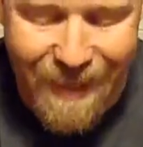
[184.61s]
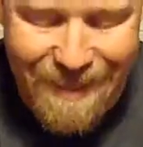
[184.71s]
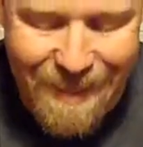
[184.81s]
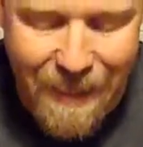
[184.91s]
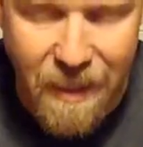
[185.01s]
I
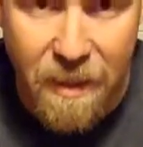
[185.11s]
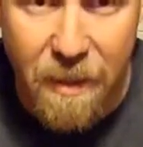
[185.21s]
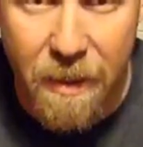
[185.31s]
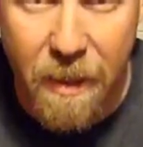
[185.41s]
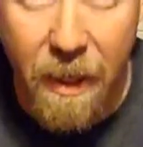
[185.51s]
need it
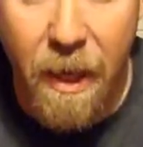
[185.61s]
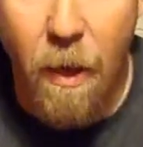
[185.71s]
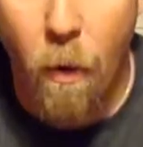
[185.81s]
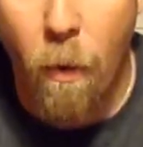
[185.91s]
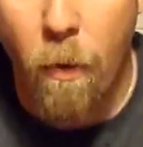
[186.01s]
to dig
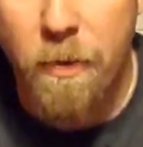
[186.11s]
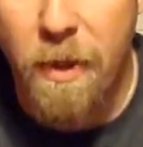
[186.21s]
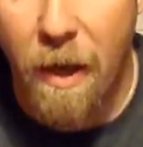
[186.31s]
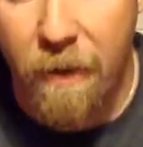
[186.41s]
holes.